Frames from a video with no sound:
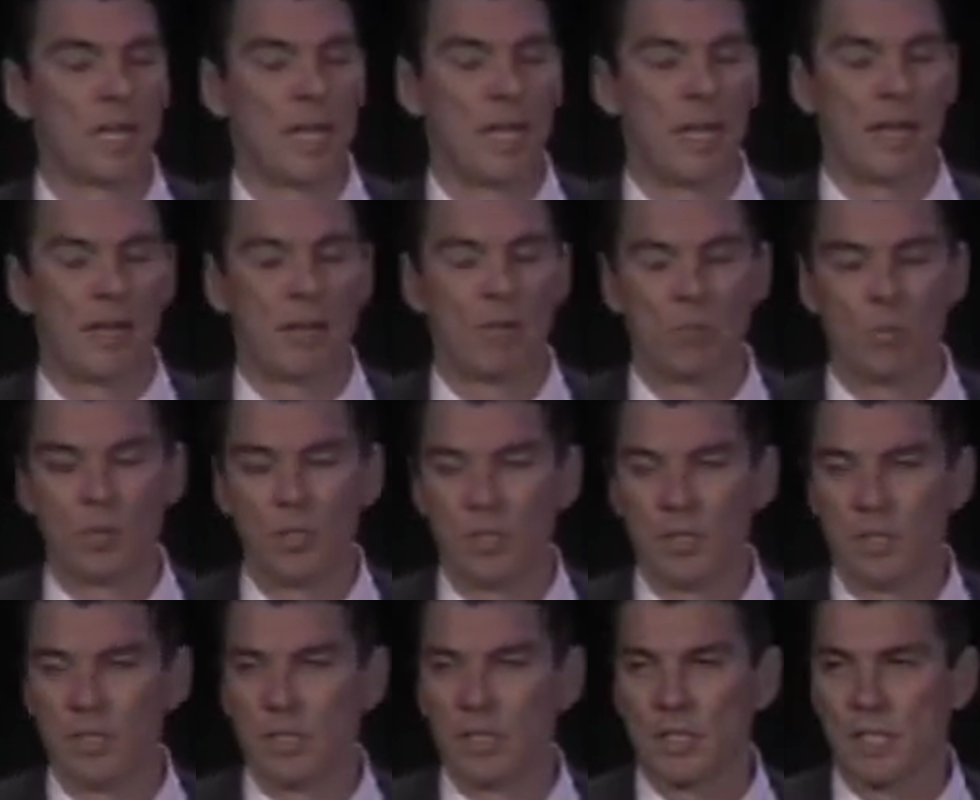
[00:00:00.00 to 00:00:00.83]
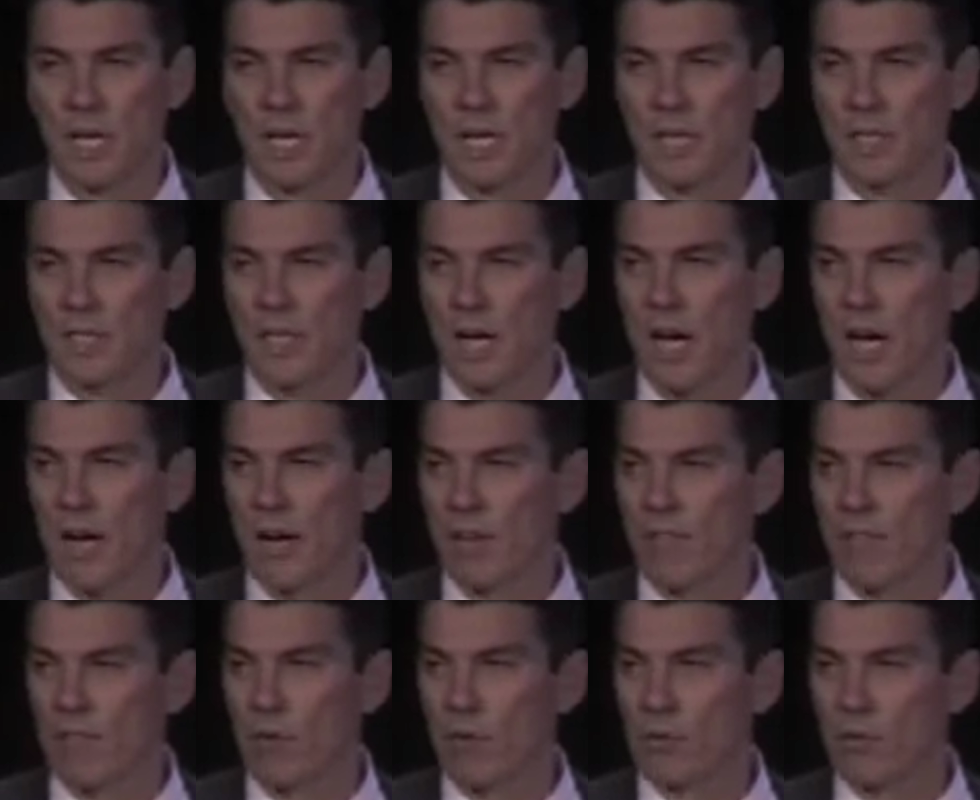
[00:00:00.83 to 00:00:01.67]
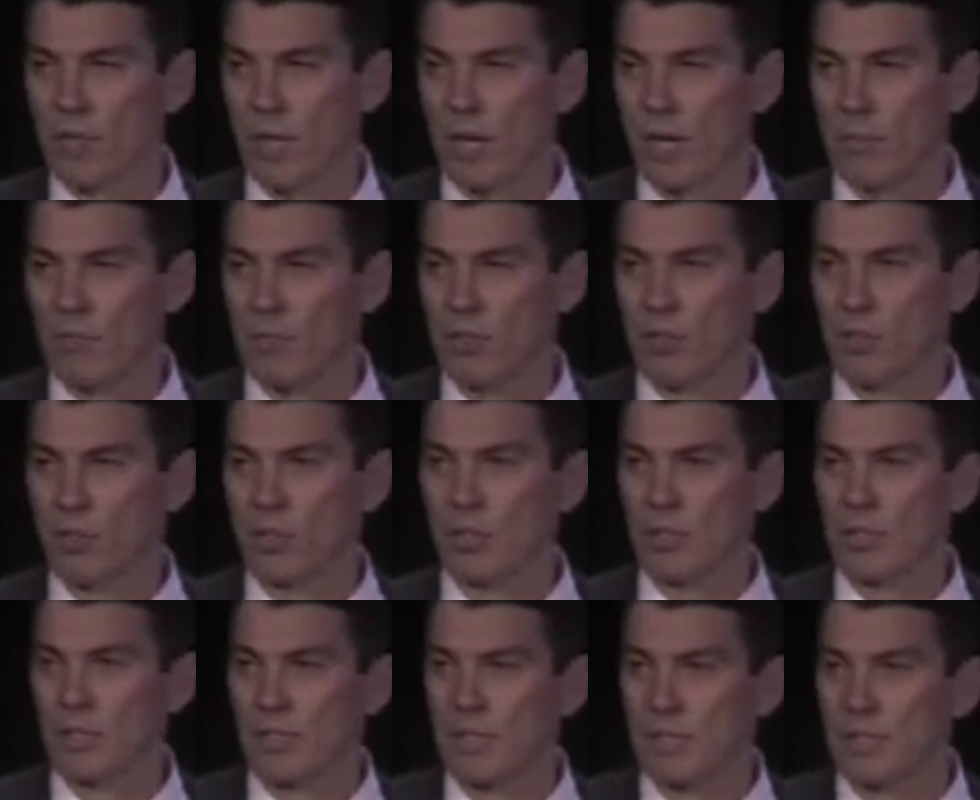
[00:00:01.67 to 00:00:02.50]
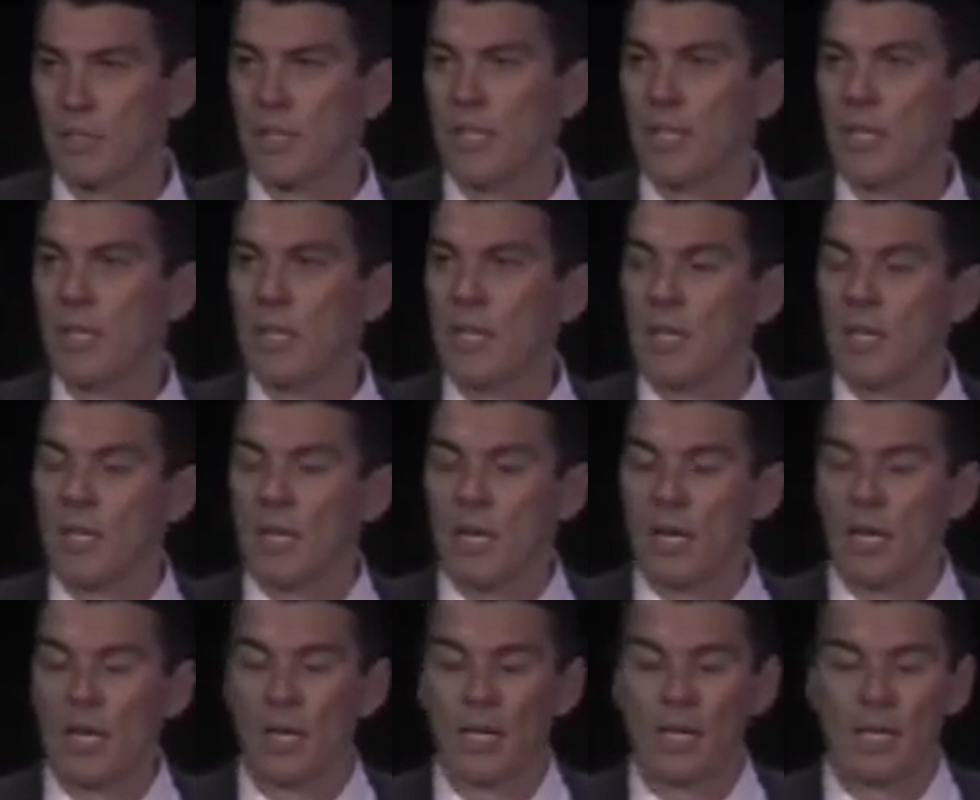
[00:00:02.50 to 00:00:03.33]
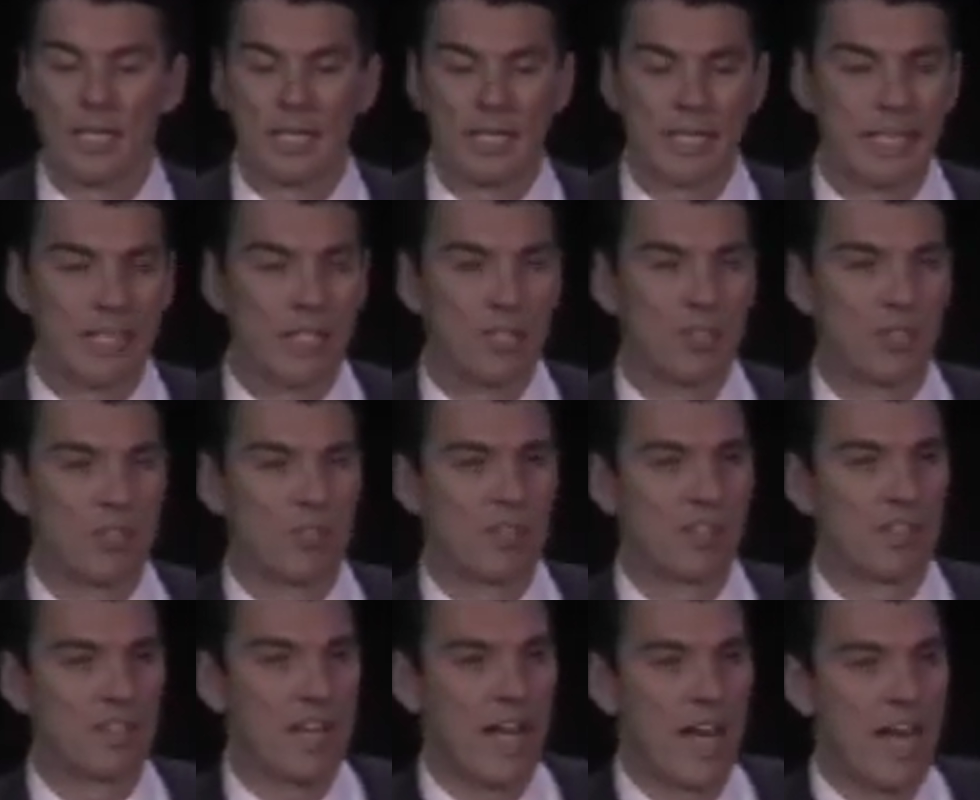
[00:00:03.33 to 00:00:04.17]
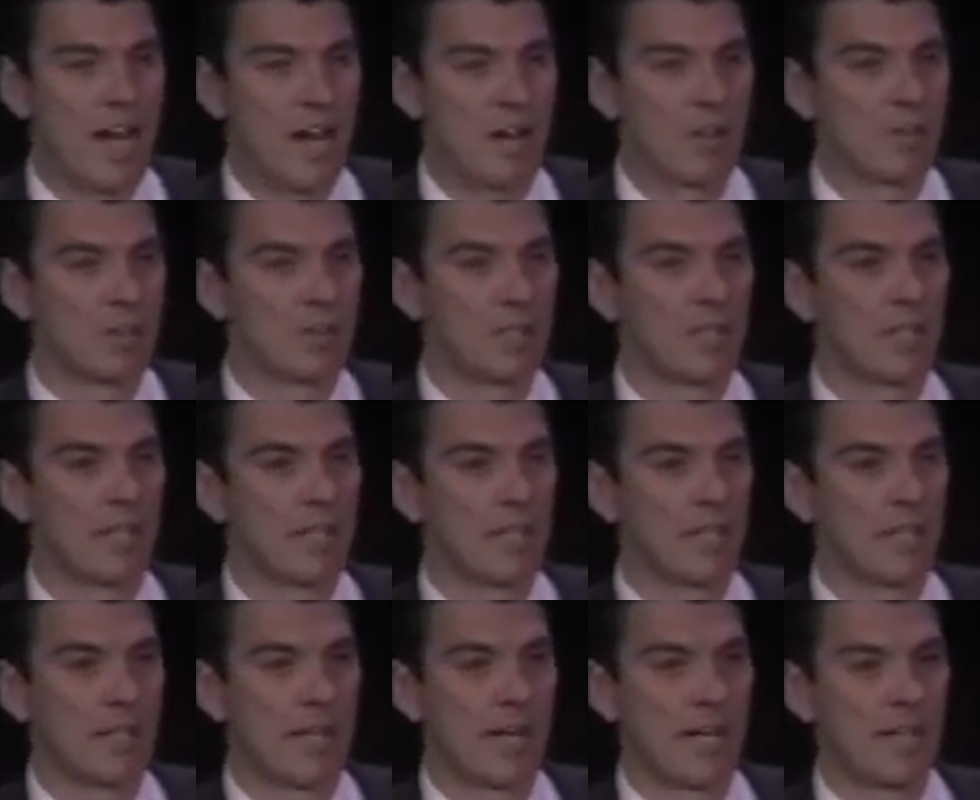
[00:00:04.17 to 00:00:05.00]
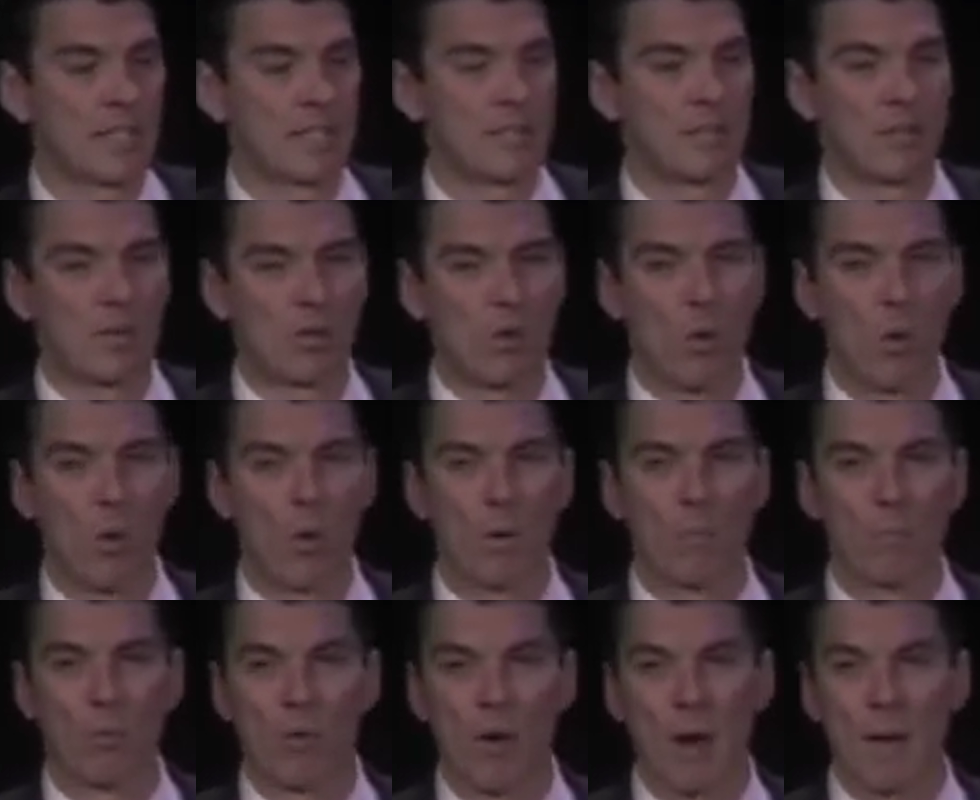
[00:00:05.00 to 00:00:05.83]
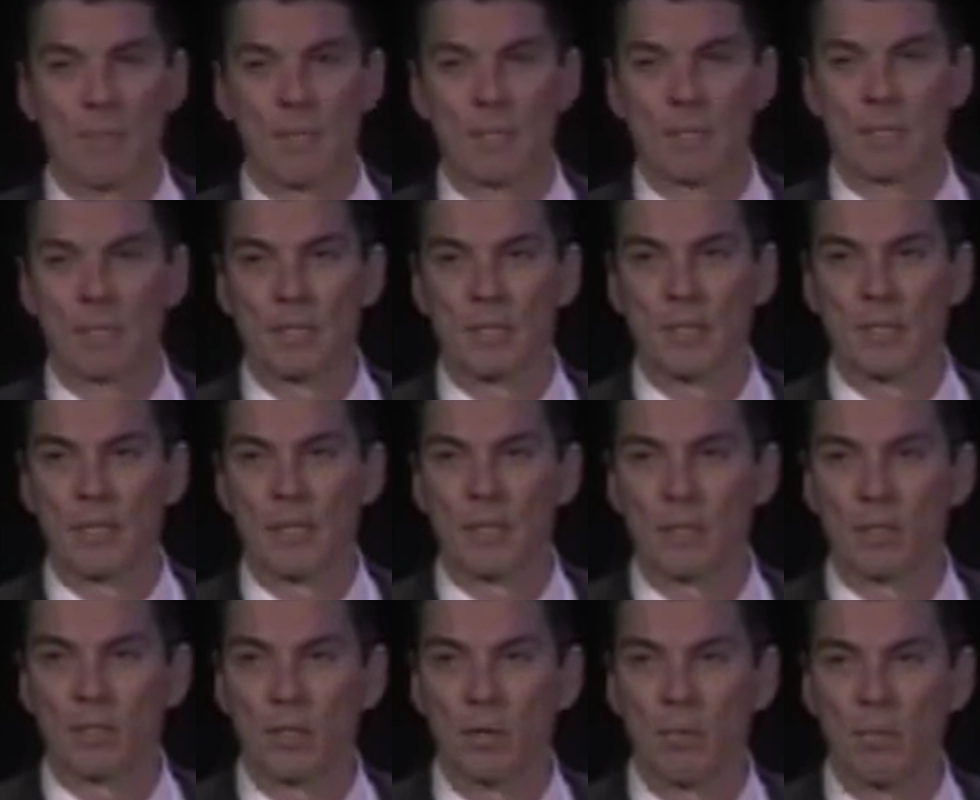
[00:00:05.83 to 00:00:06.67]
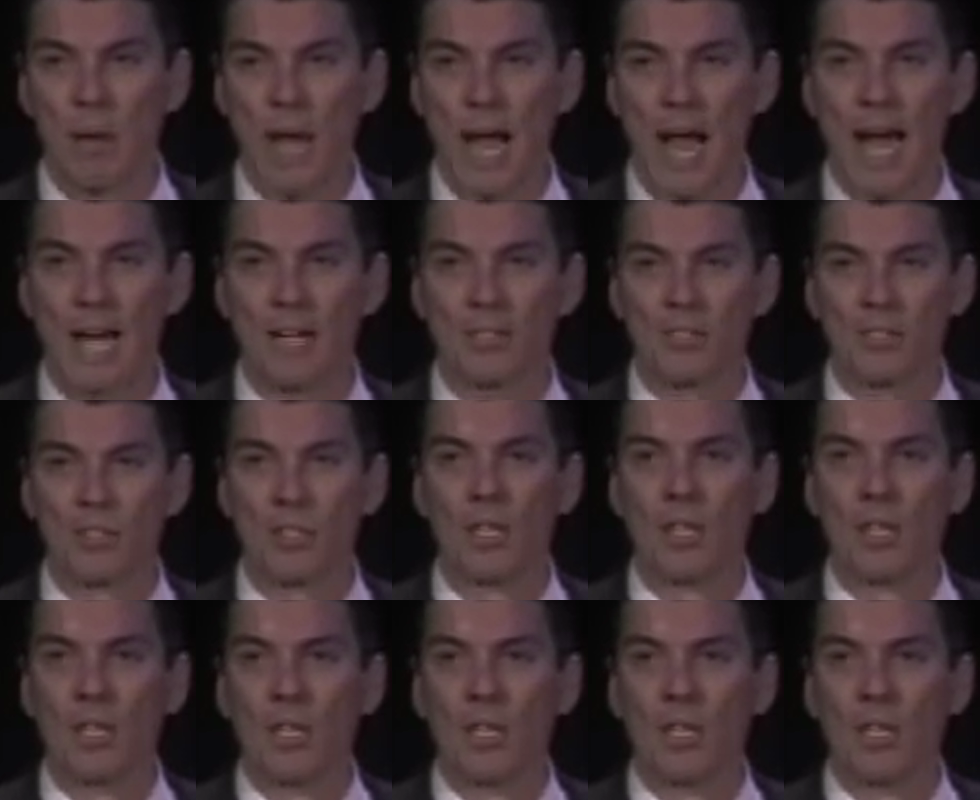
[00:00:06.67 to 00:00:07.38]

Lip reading: And we decided to hire full-time journalists in each of the towns, and that's a core premise. So Patch,